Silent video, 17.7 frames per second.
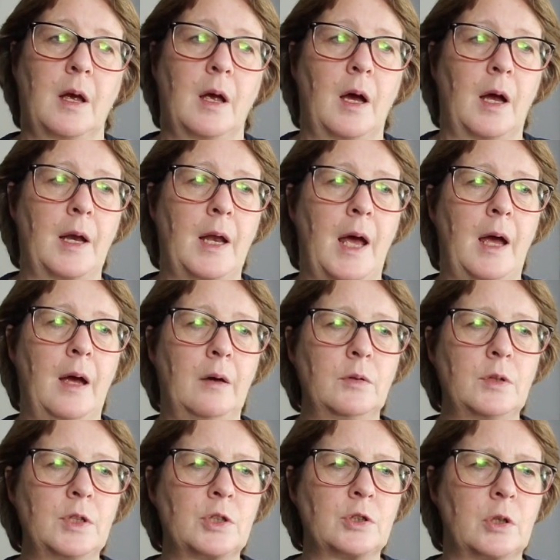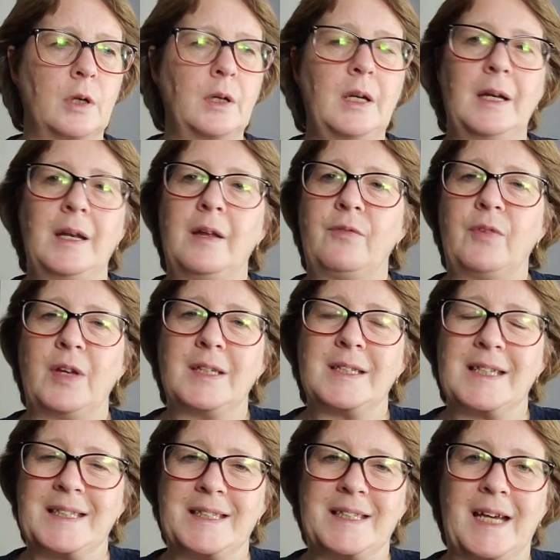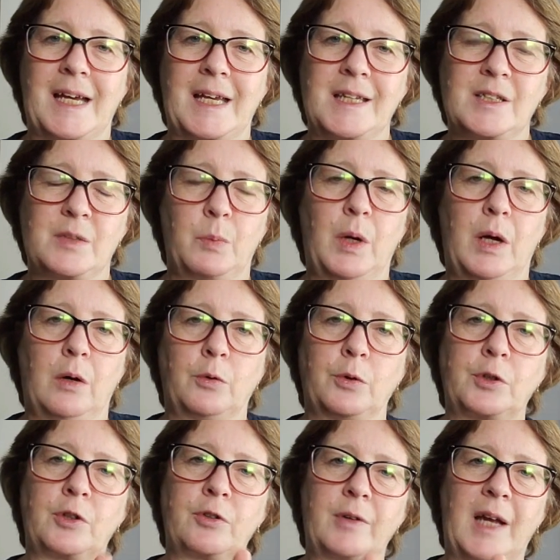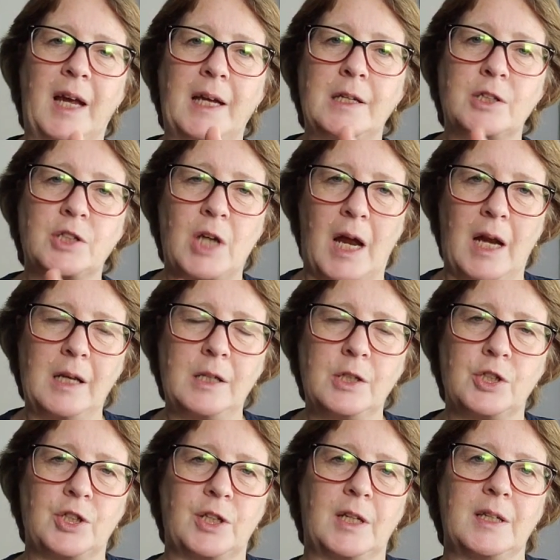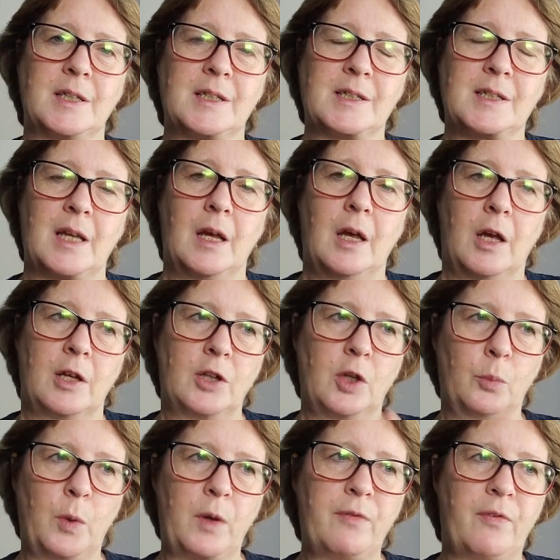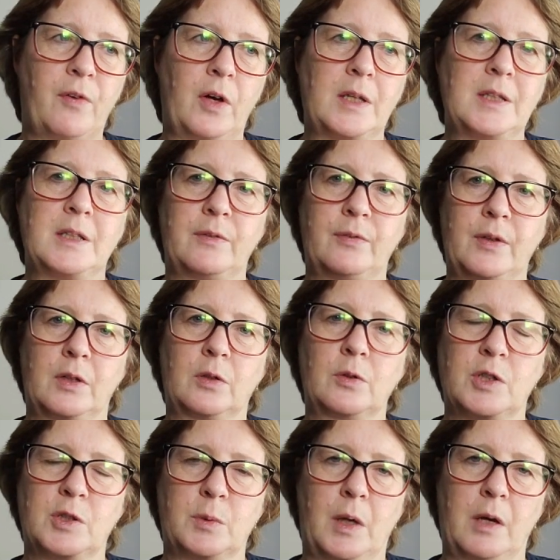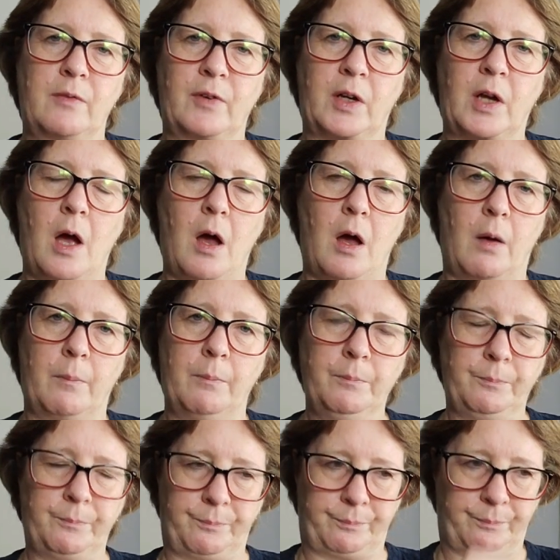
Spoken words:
And how does trying to live in today's world create challenges that we find difficult to overcome